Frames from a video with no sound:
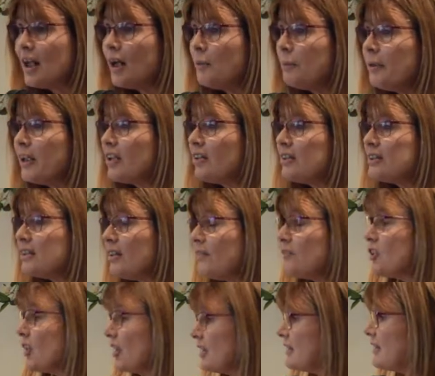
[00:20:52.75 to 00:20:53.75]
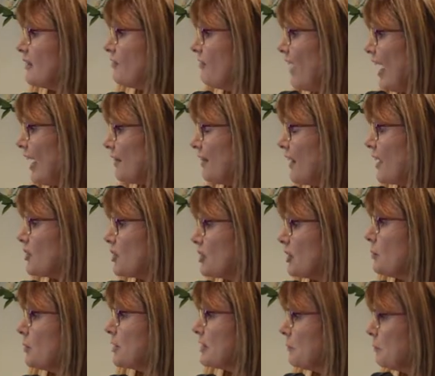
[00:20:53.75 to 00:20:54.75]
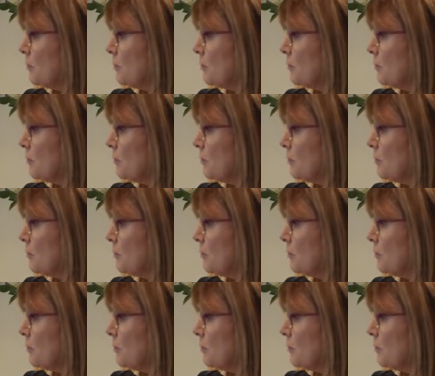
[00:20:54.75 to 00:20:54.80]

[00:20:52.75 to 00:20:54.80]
because of just the fact that she was a